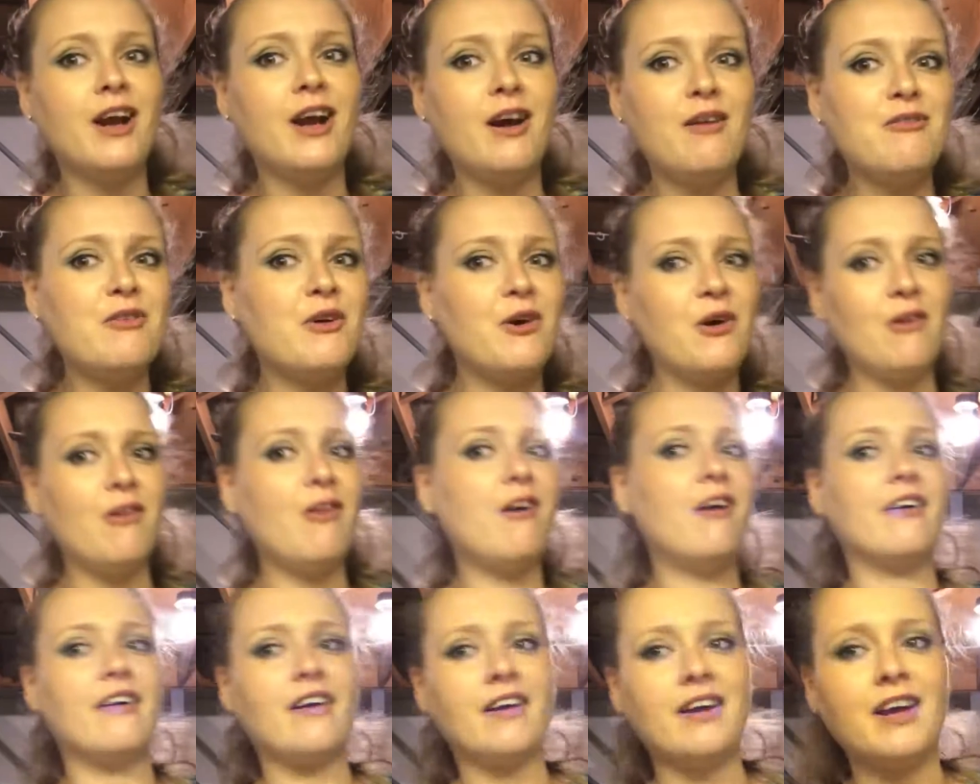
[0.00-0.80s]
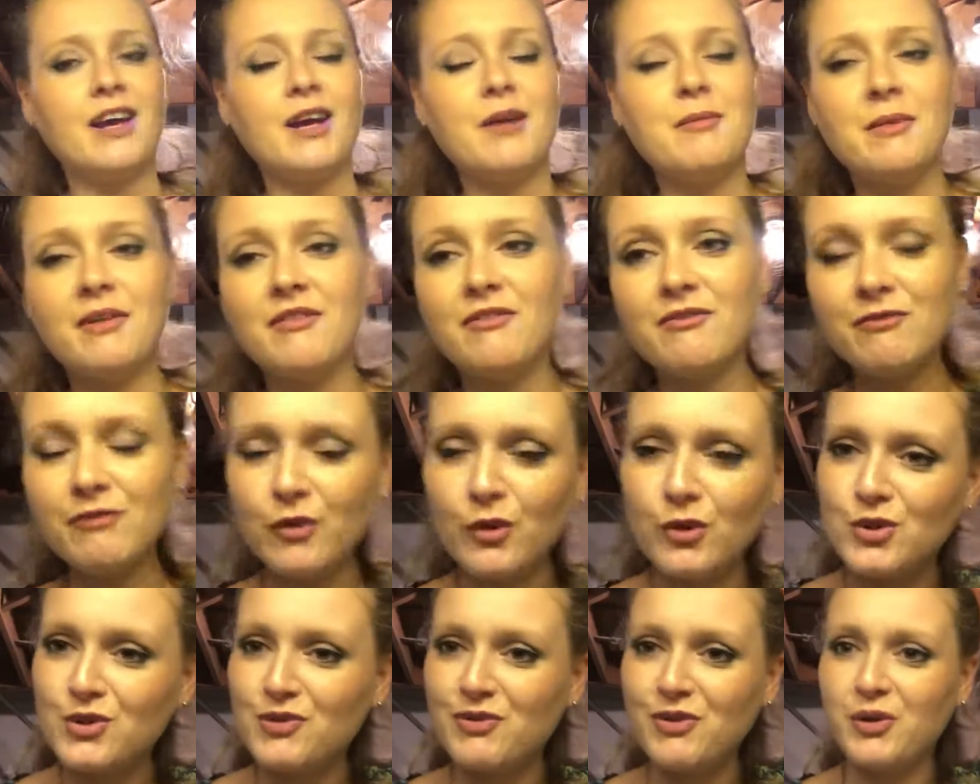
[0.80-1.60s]
how far along I am. For
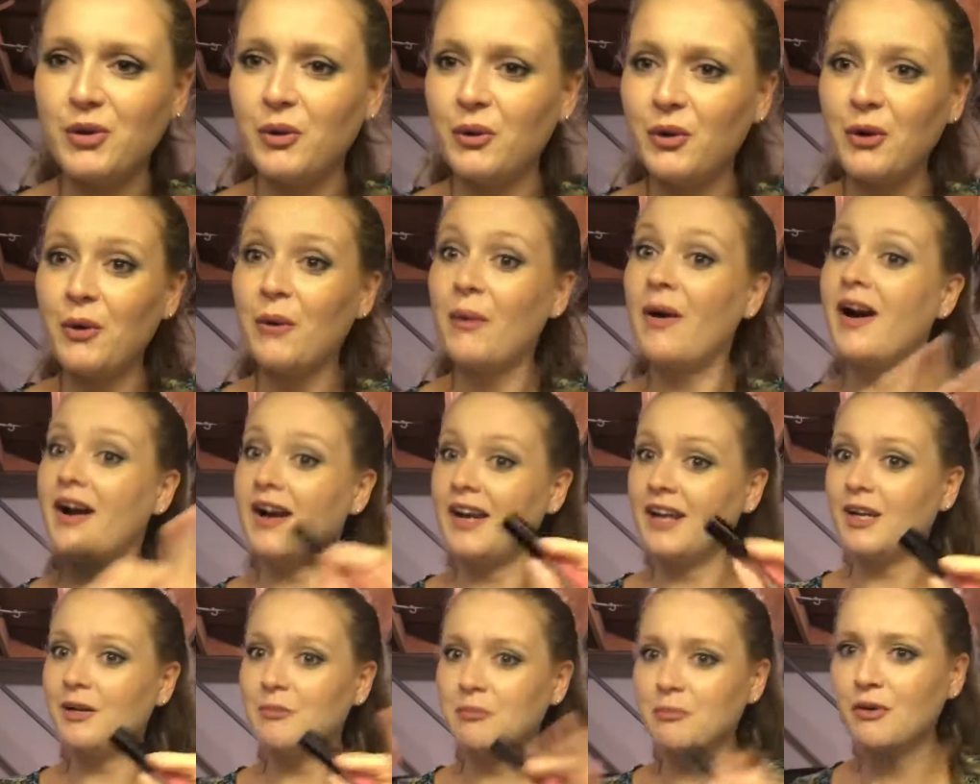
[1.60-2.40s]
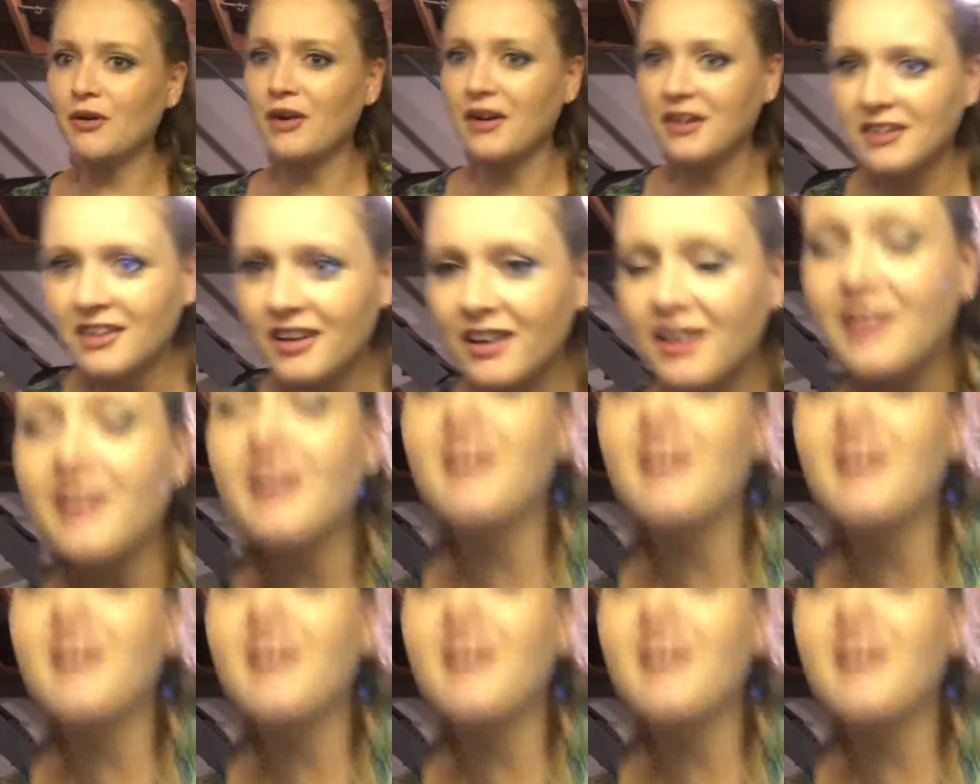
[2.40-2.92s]
those of you who don't know, I am pregnant.